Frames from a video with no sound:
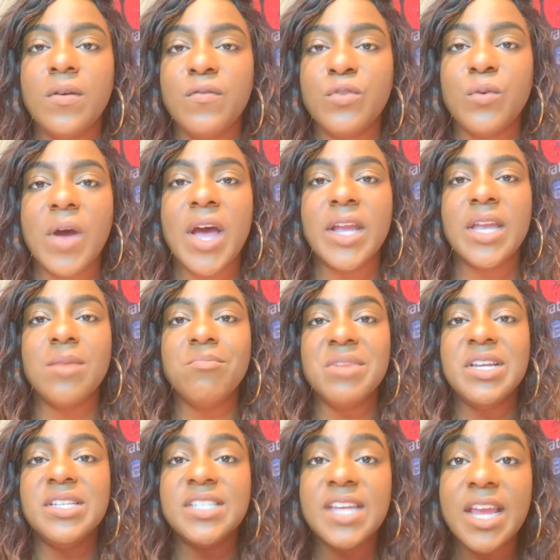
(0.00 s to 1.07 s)
of Thra can
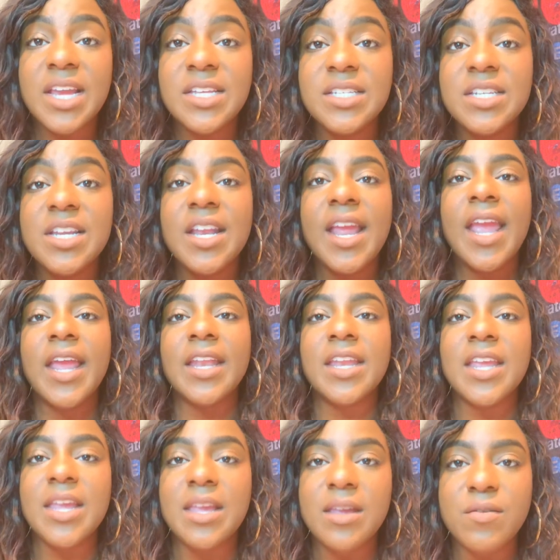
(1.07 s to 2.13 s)
be tainted and
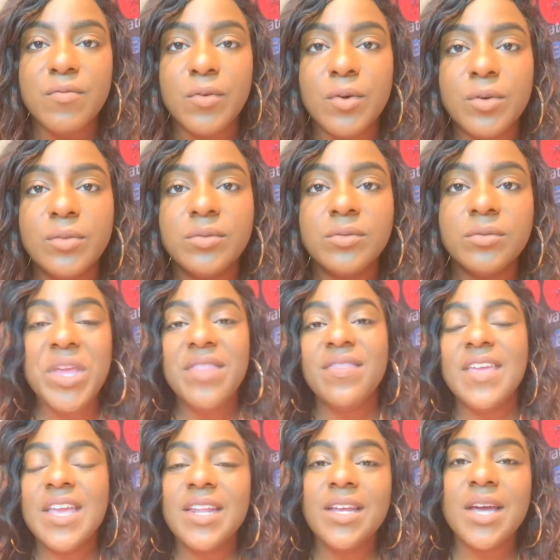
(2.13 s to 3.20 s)
evil. We
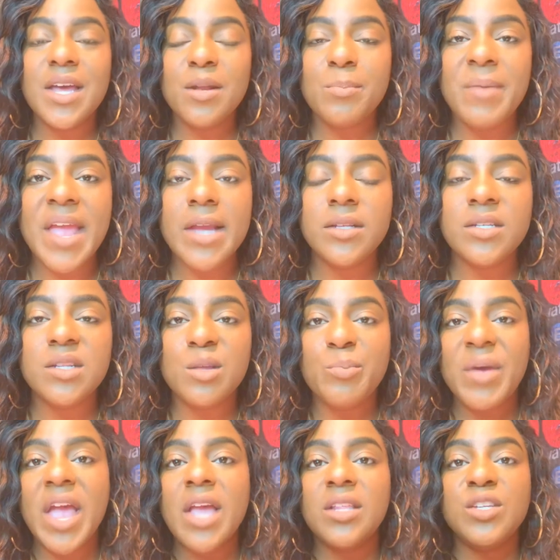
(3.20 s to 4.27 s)
then cut back to the
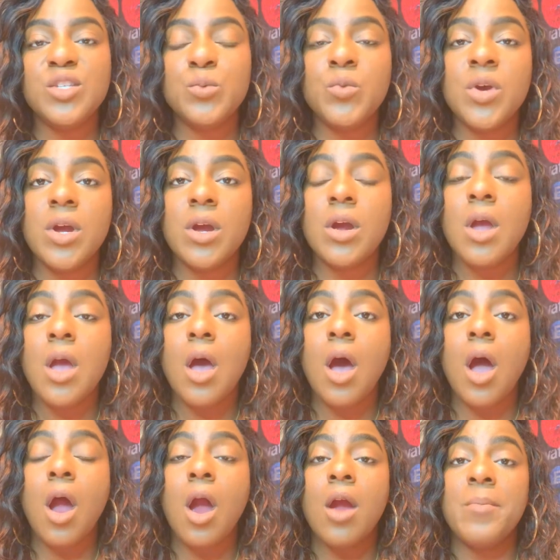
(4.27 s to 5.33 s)
palace where
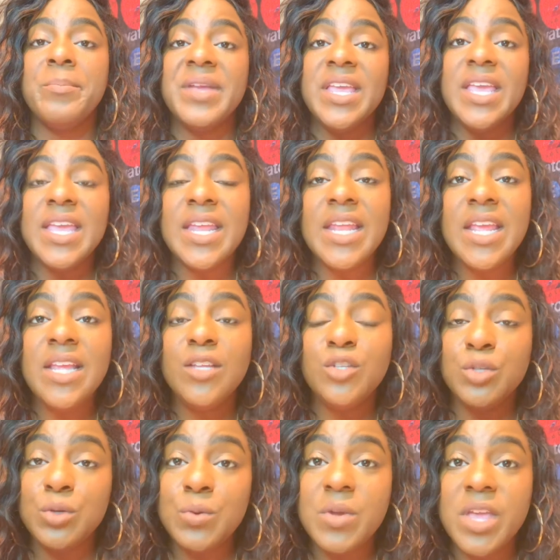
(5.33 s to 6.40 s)
our beginning
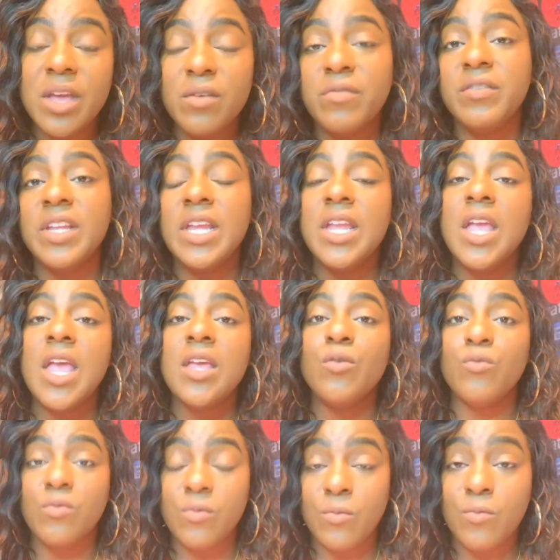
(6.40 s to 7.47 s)
two Gelfling,
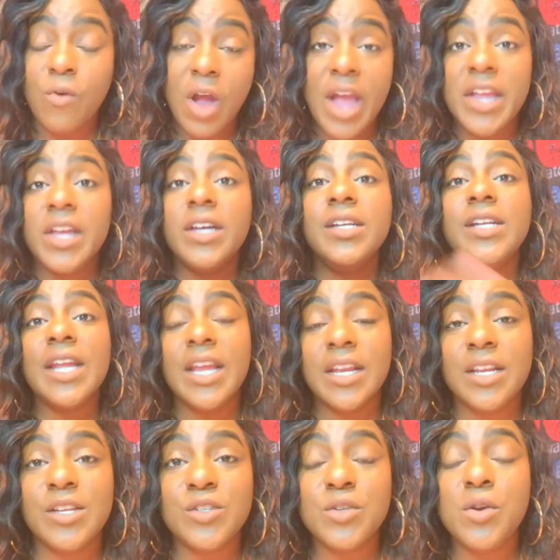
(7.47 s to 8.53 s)
Rian
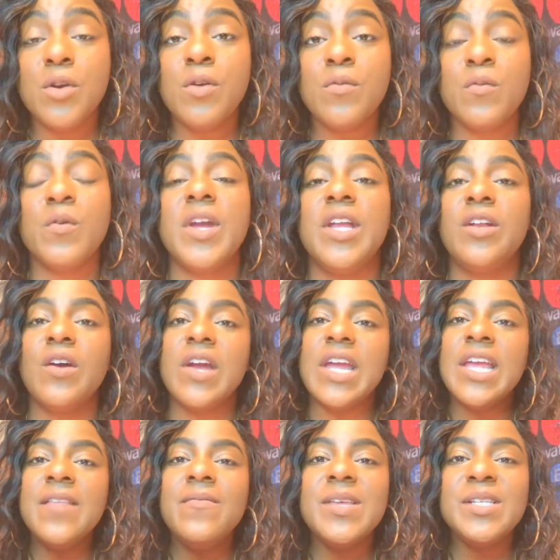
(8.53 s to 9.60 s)
and his girlfriend, are
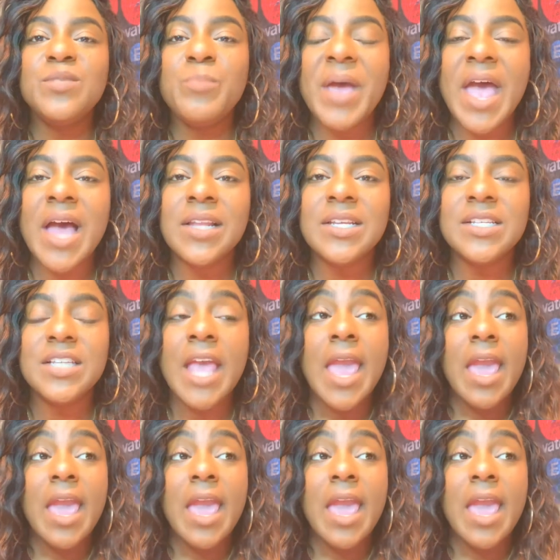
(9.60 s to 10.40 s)
in this palace